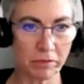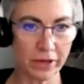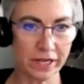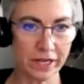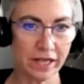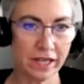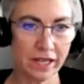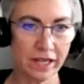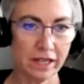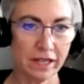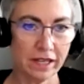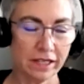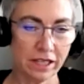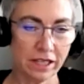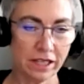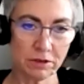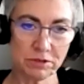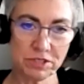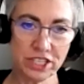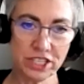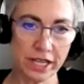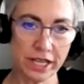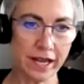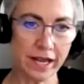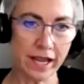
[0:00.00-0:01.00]
But, you know,
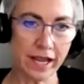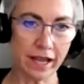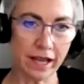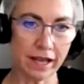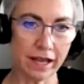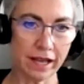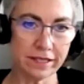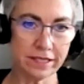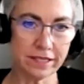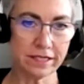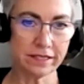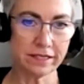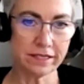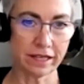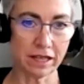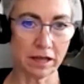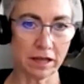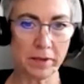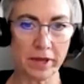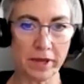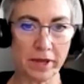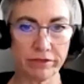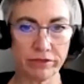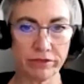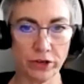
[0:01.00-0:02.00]
Gen A I didn't
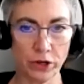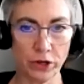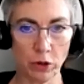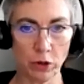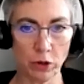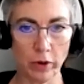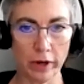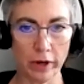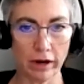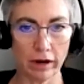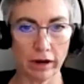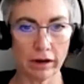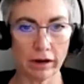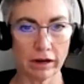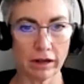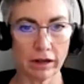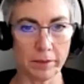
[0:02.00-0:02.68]
come out of nowhere.